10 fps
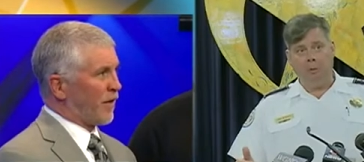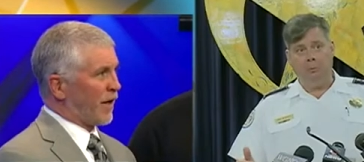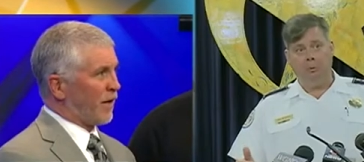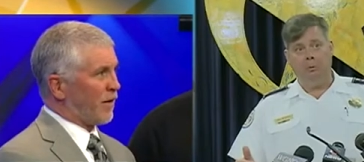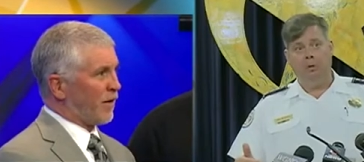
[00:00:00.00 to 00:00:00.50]

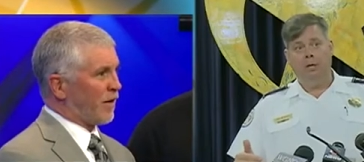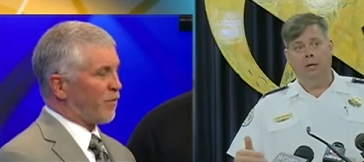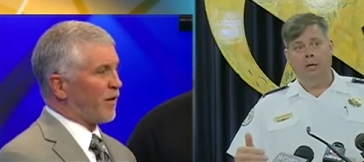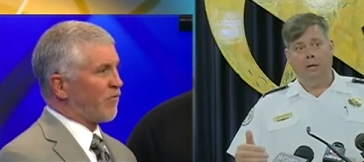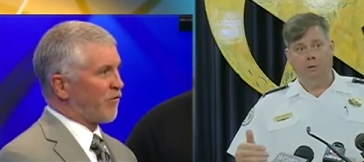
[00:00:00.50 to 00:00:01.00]
Speaker 1: that has
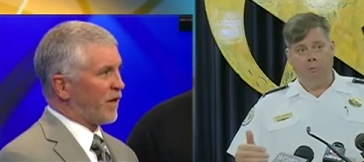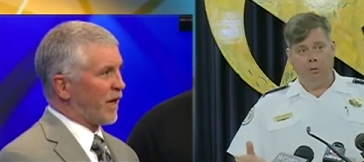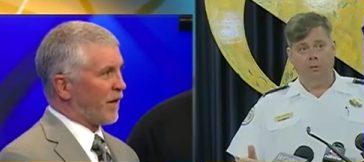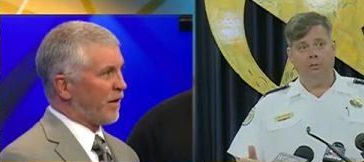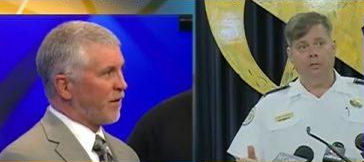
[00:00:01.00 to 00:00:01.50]
been
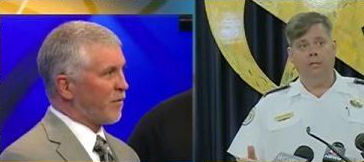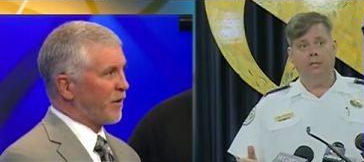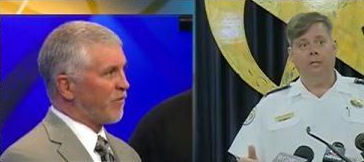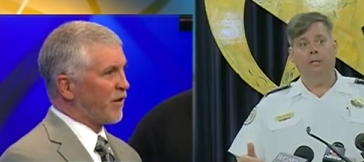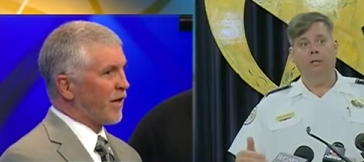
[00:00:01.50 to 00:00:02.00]
created has
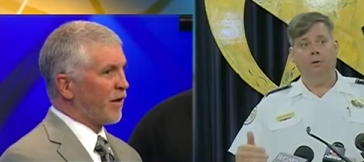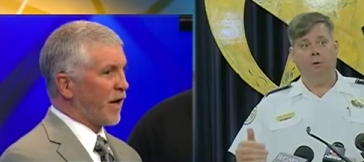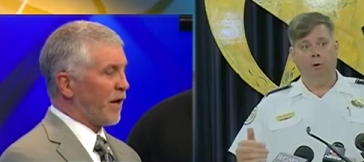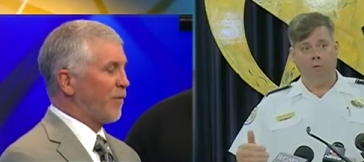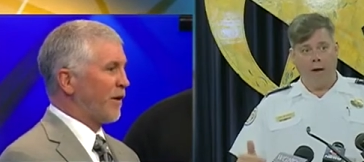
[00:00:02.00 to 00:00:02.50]
been created,
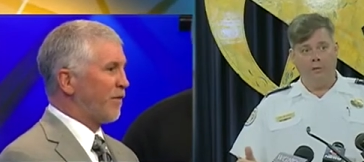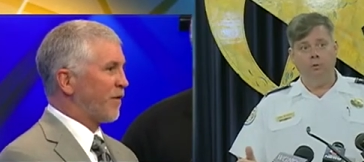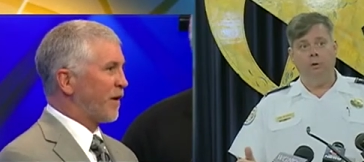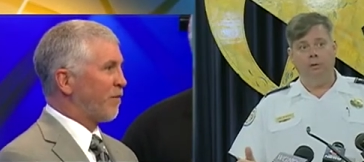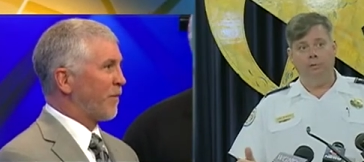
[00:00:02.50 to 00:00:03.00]
I believe,
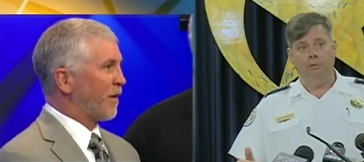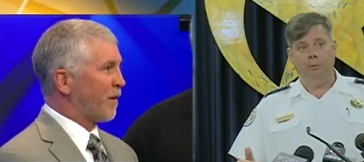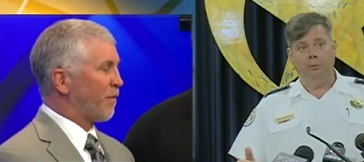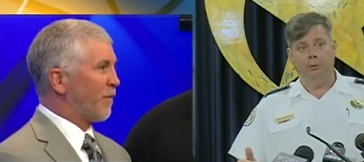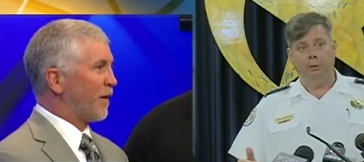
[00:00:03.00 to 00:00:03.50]
at a,
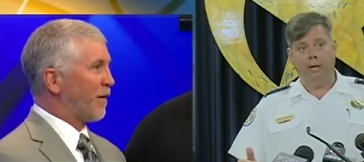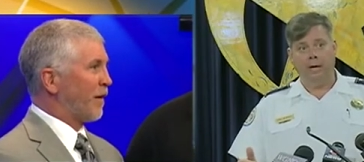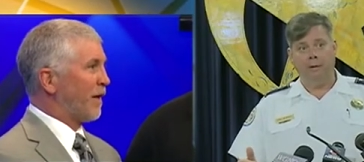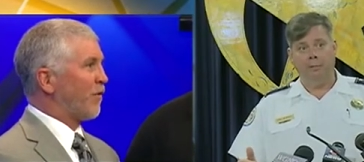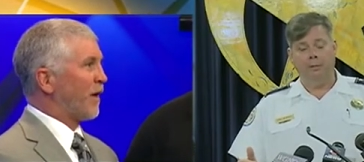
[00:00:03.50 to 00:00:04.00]
a,
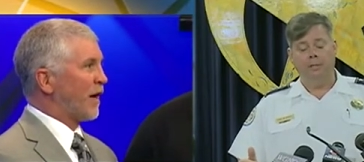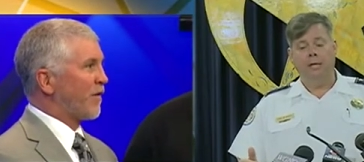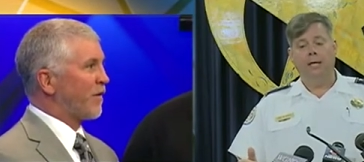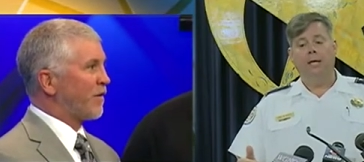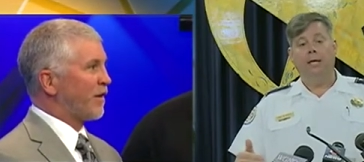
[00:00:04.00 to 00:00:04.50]
level
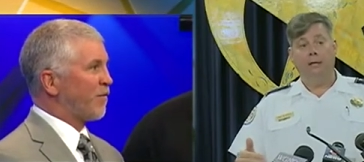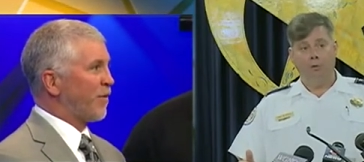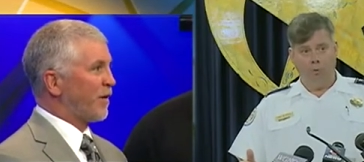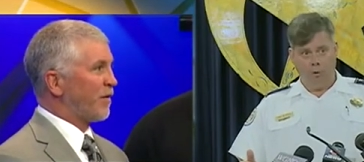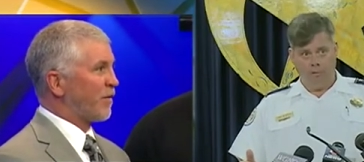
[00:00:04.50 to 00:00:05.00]
higher than the chief of
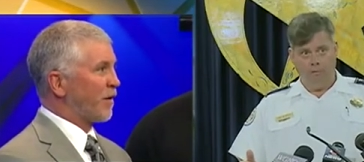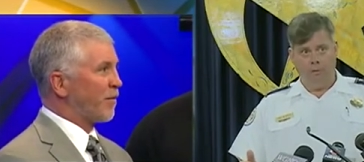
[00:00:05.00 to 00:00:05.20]
police. I